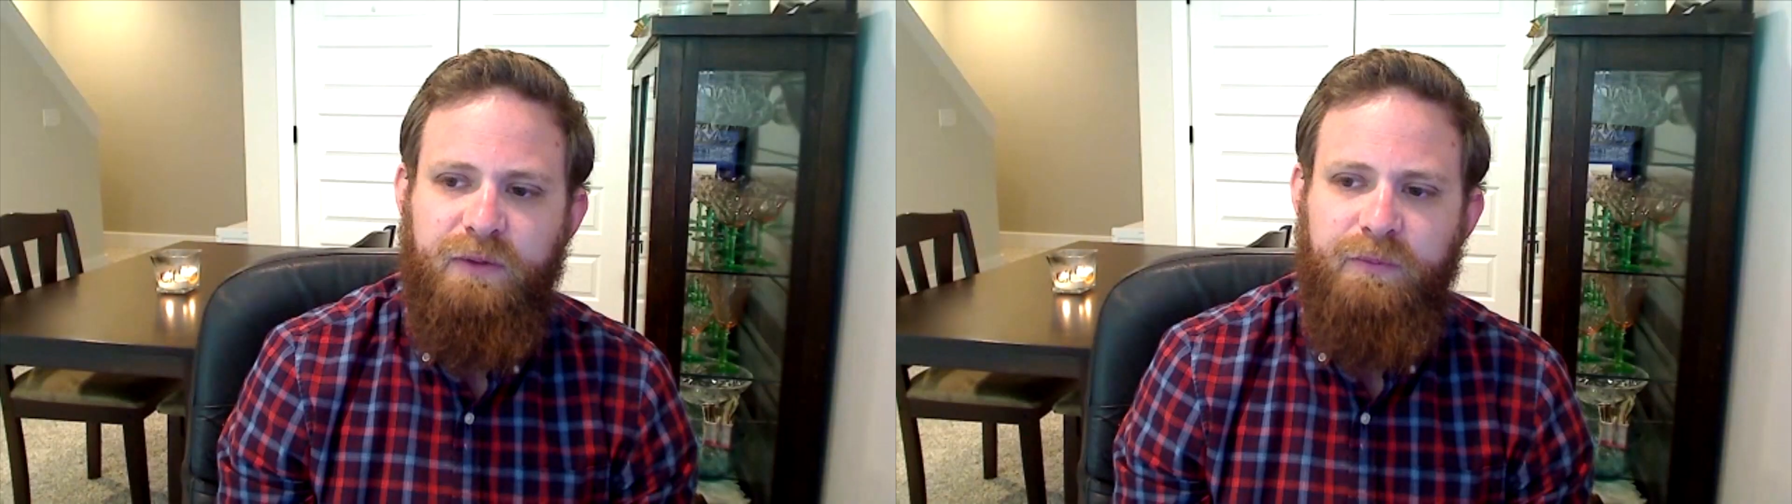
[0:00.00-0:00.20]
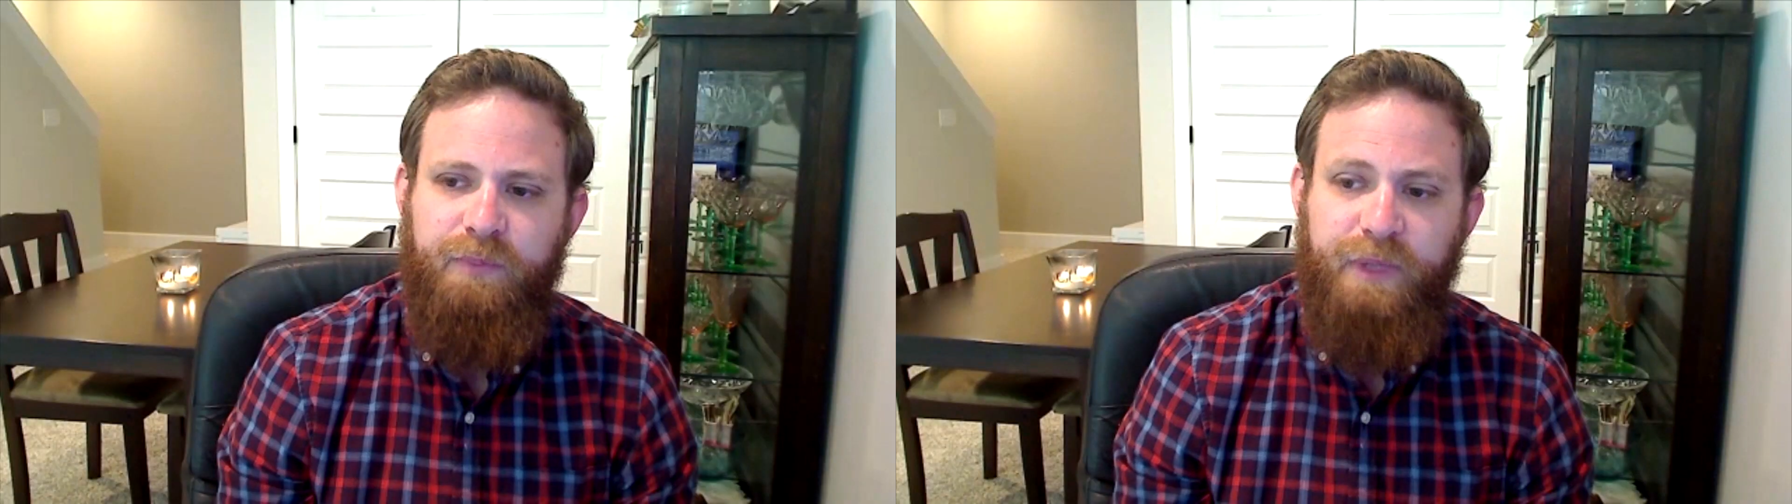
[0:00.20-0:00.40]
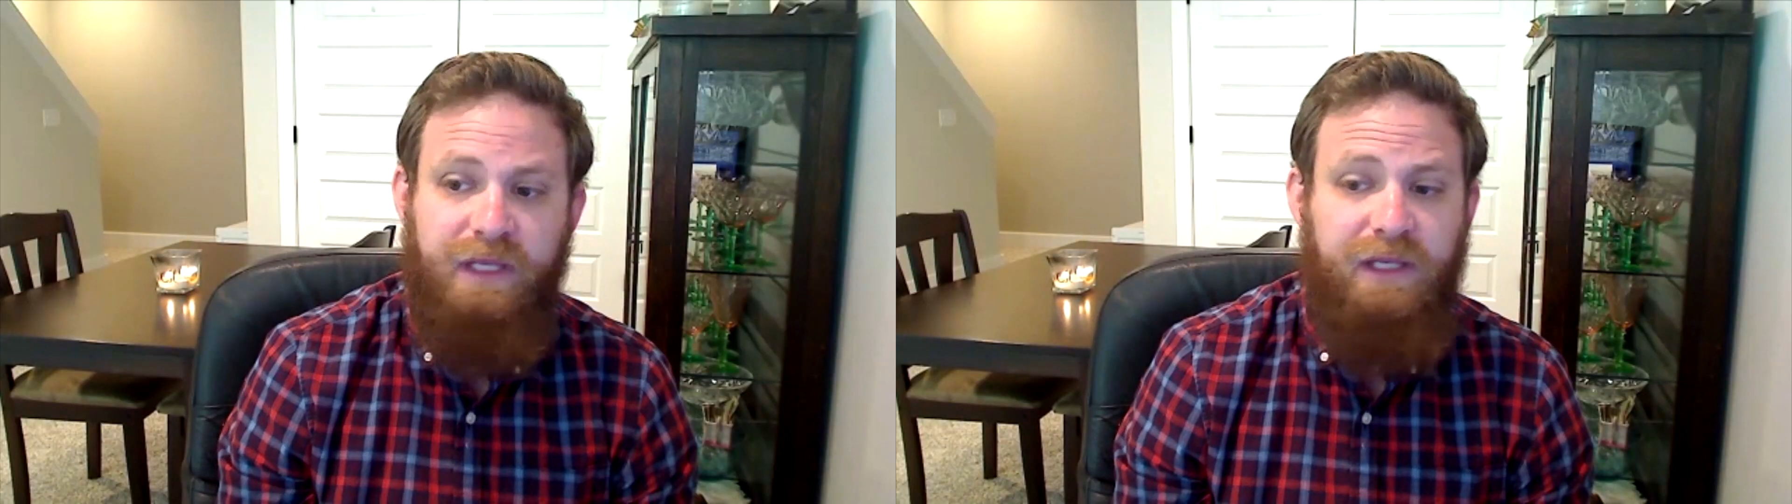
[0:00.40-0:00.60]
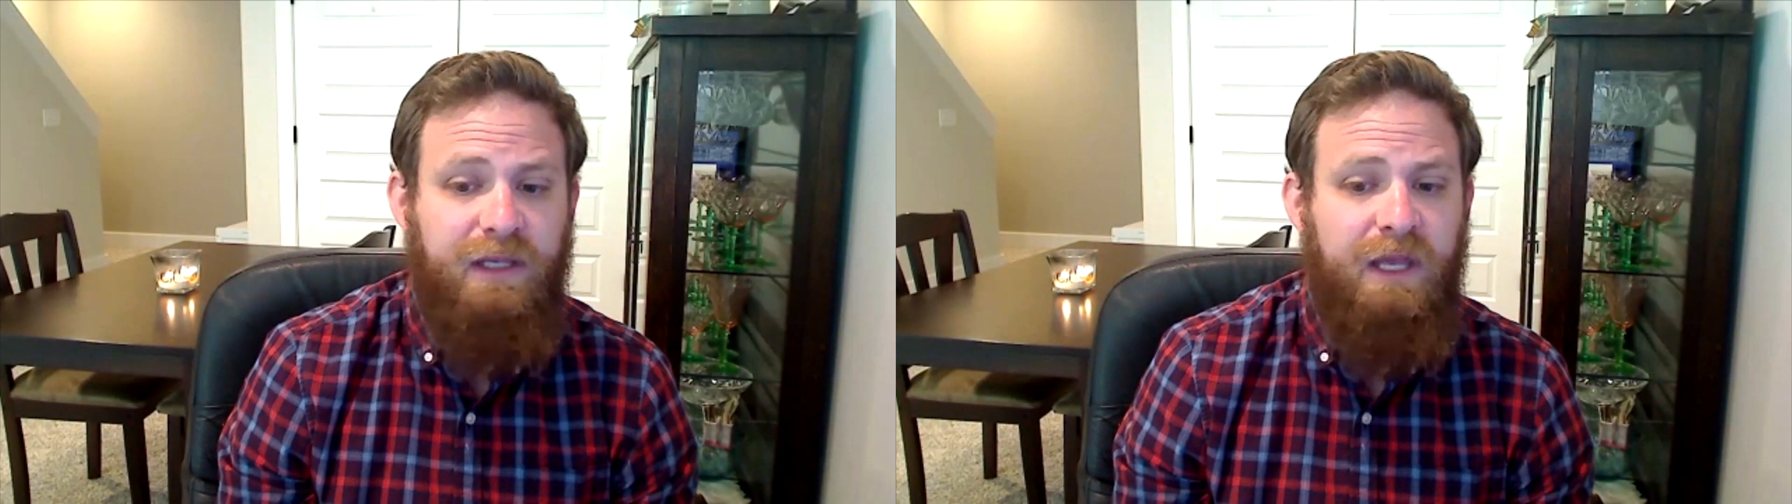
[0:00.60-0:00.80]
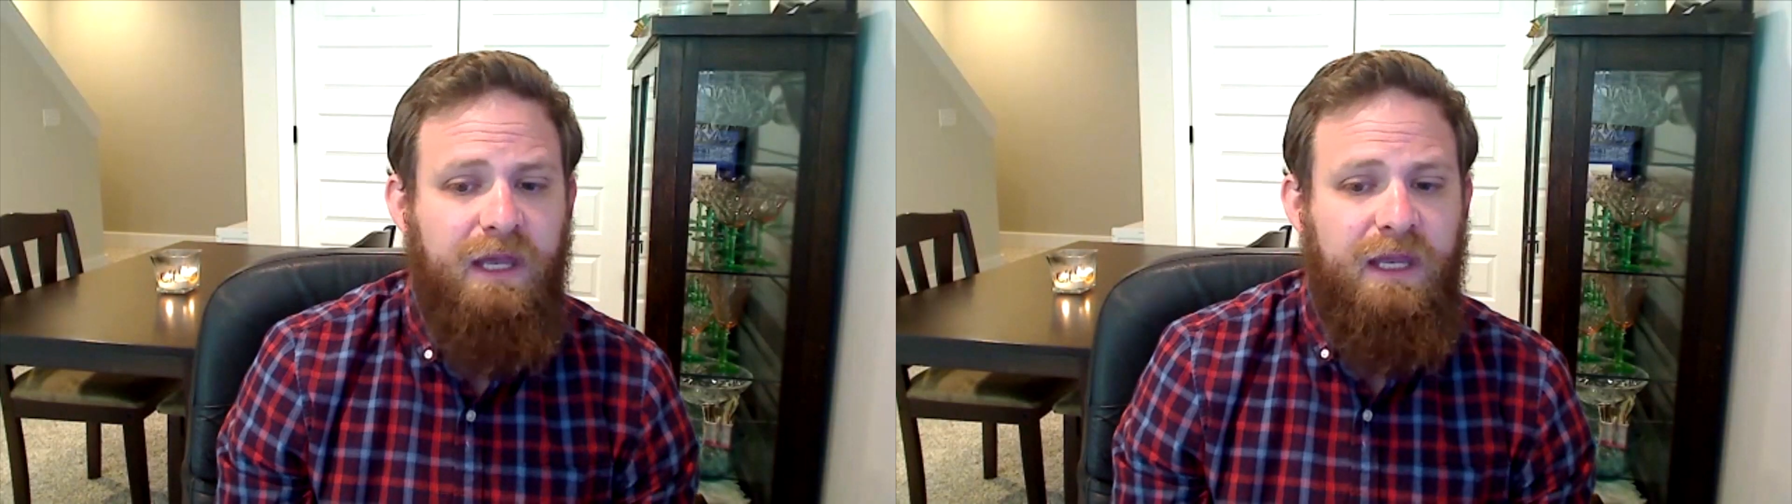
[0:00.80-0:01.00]

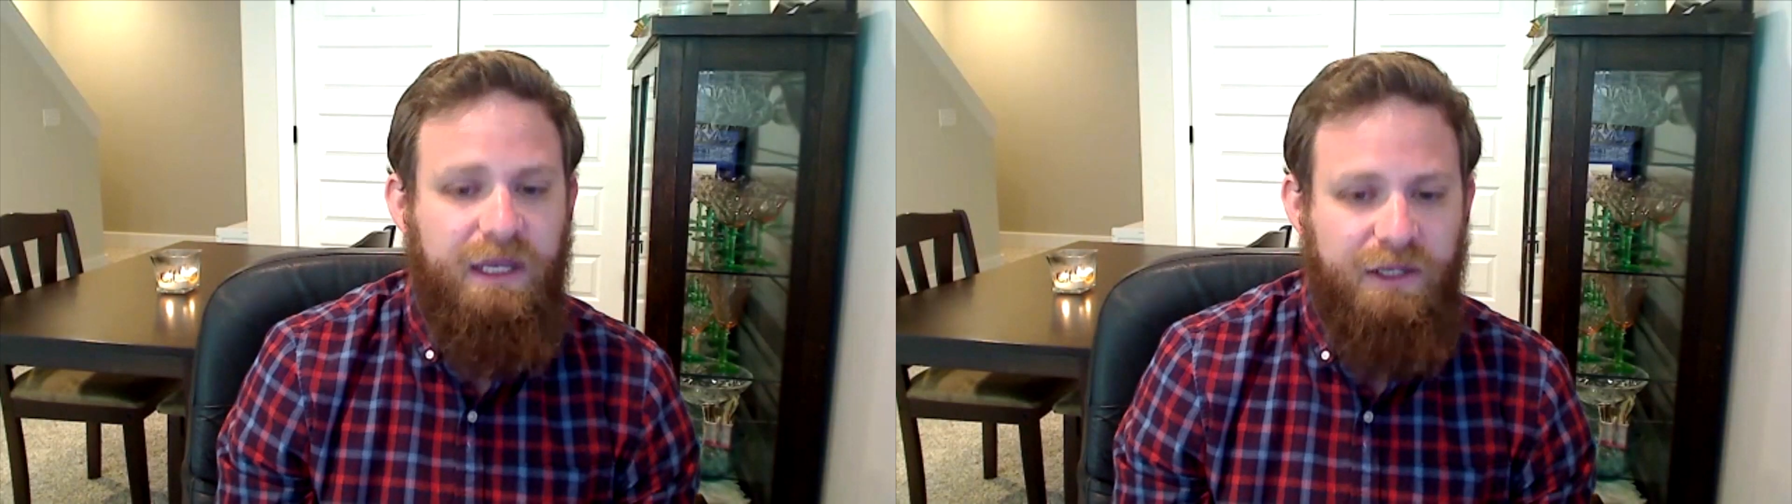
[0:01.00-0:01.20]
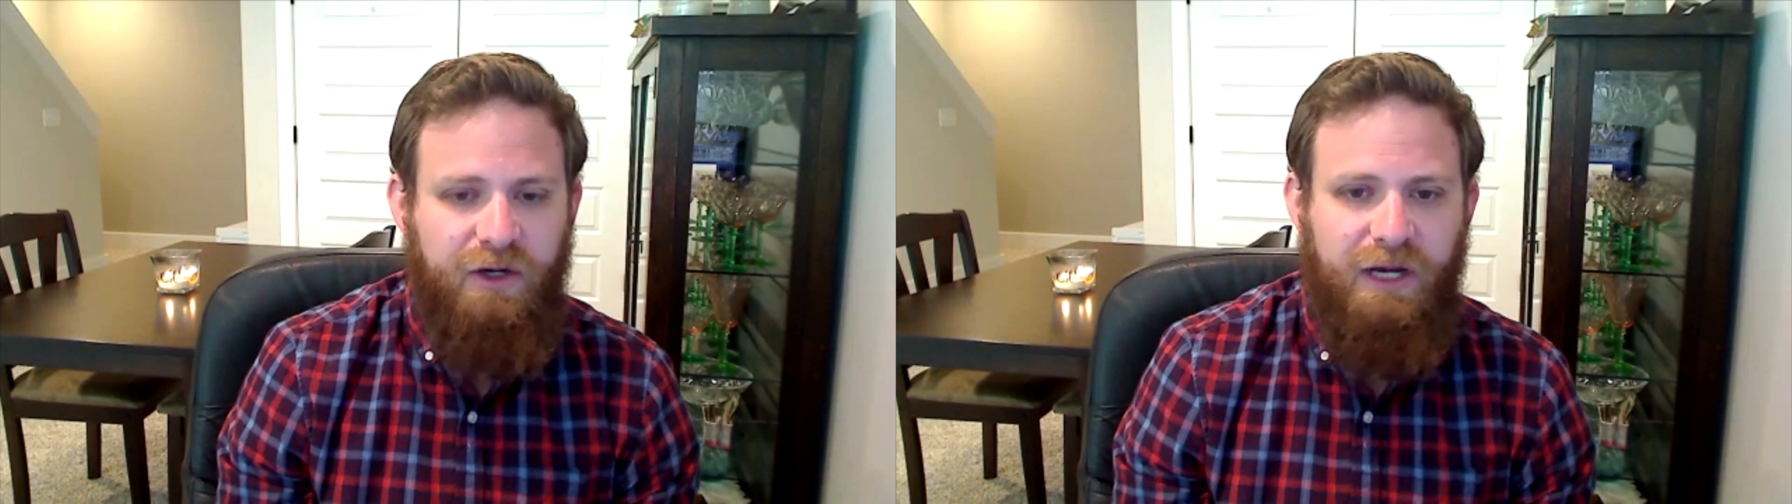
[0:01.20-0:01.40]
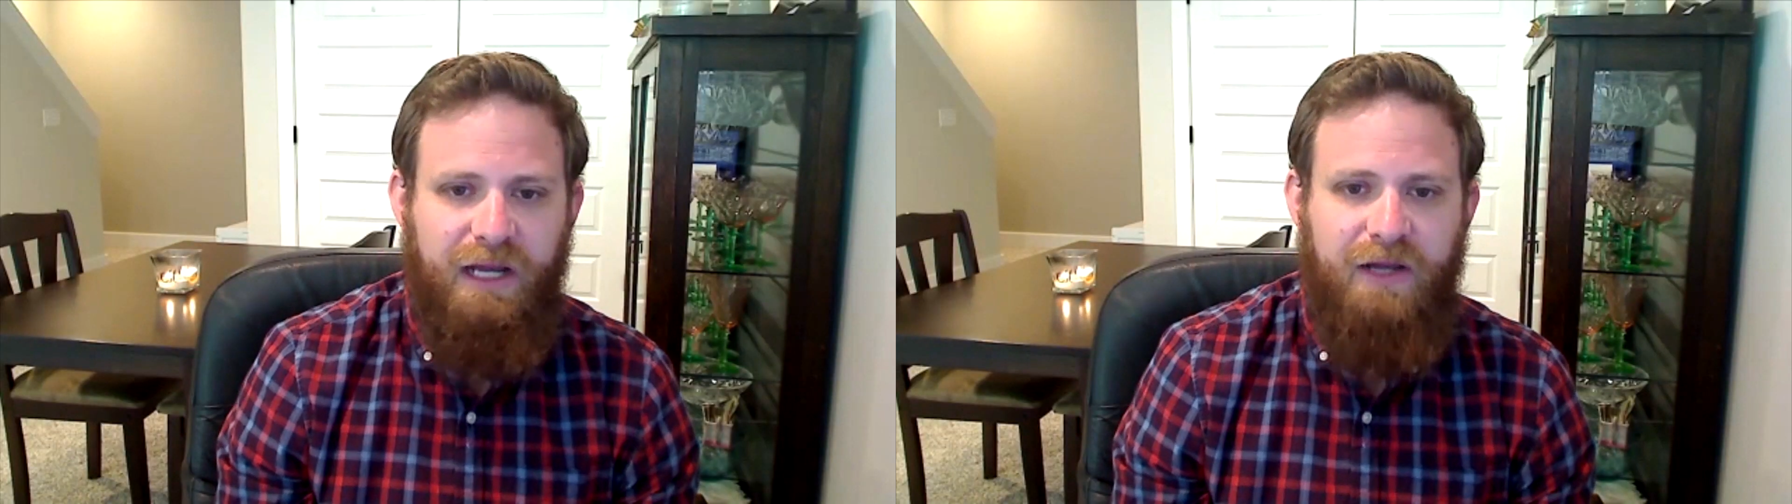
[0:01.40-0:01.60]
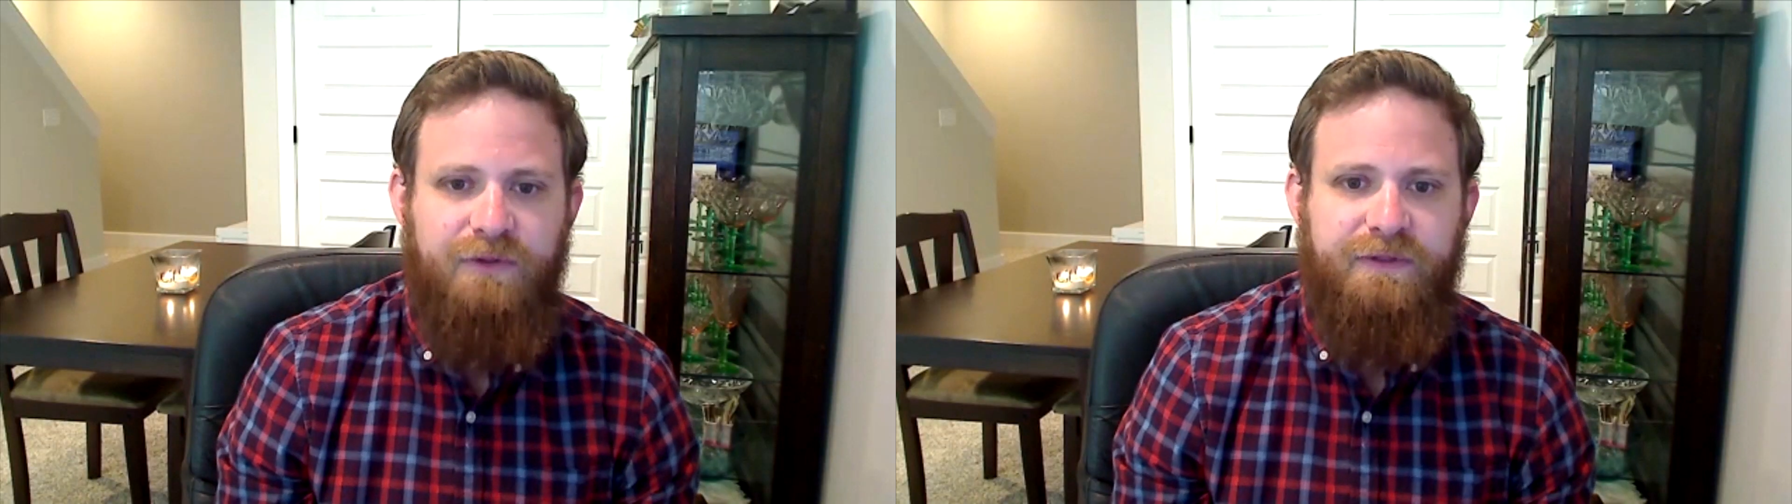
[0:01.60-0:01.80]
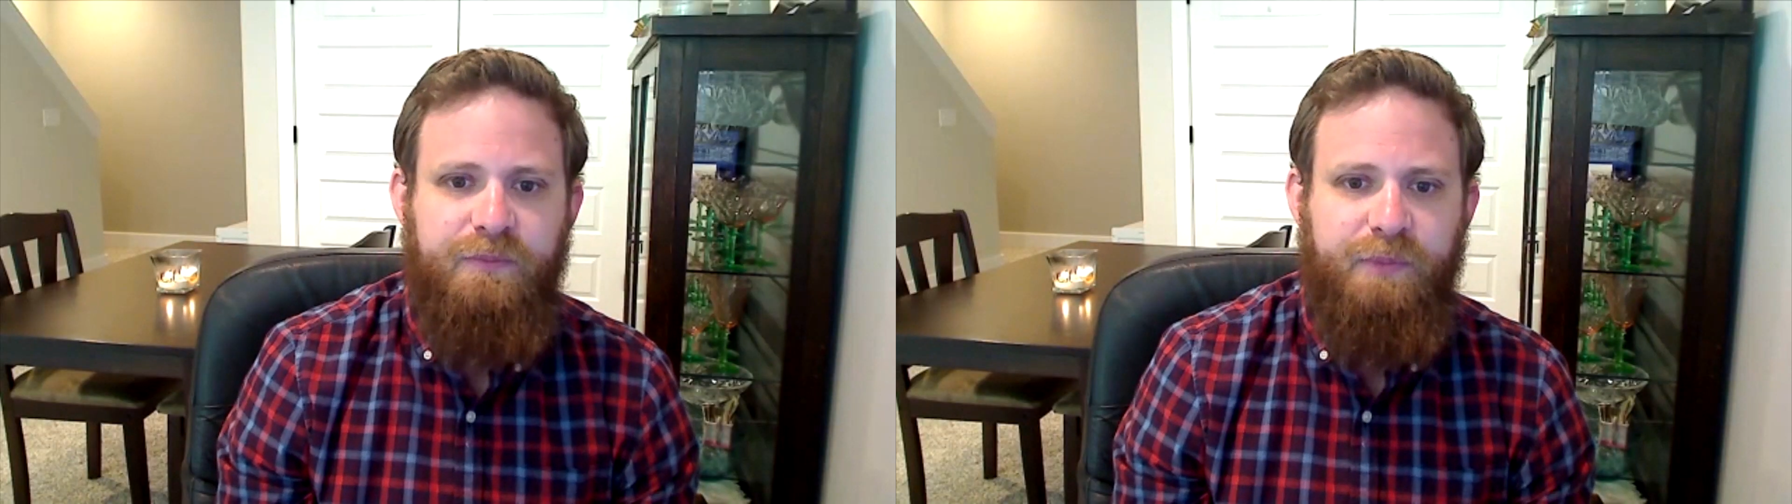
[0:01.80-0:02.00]
being in our
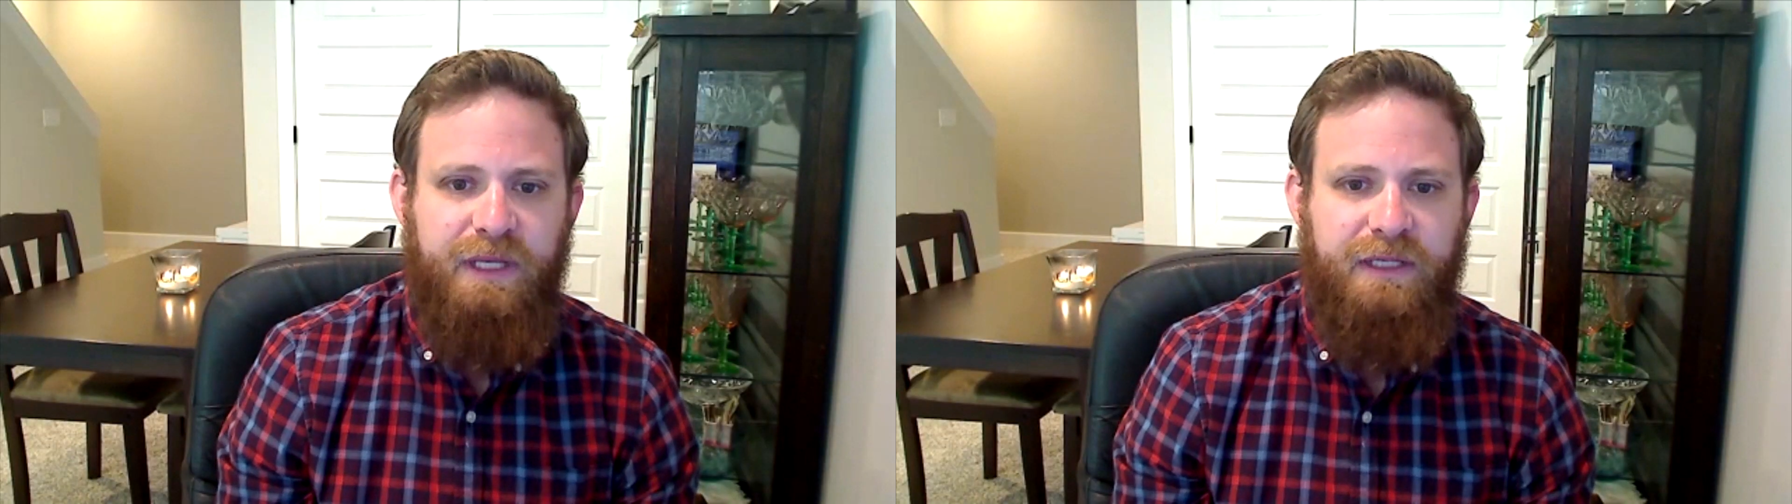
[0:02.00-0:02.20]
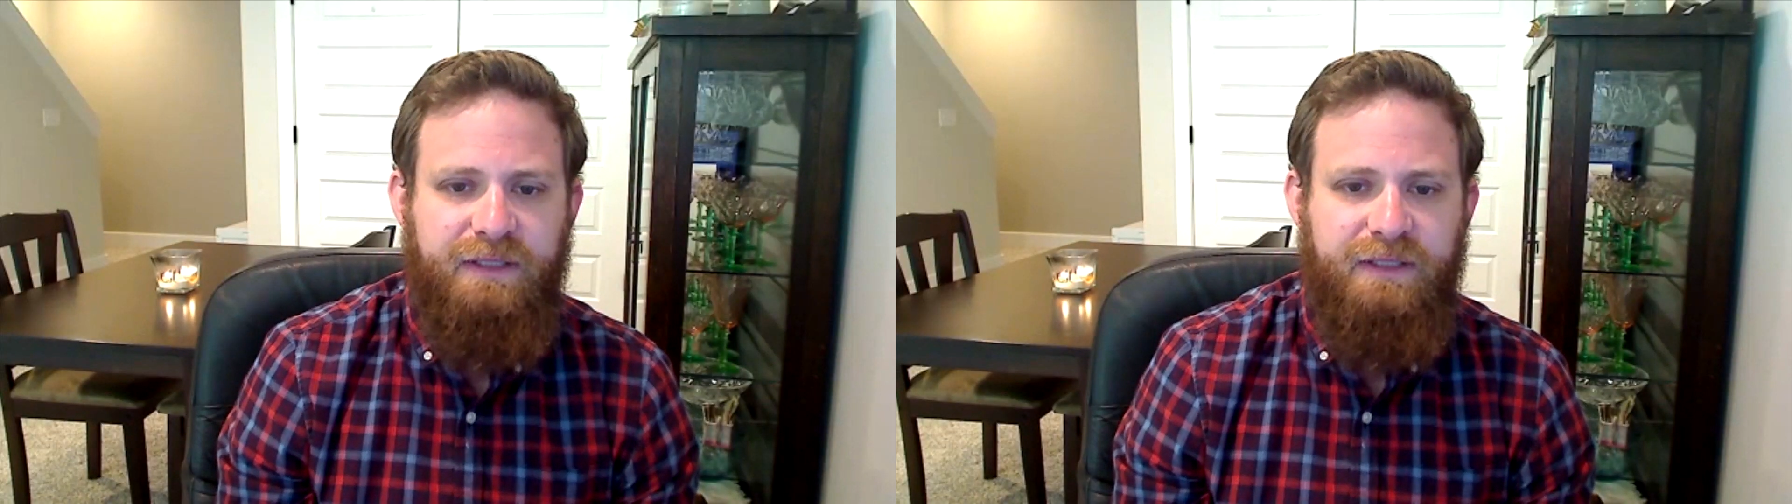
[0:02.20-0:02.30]
house and being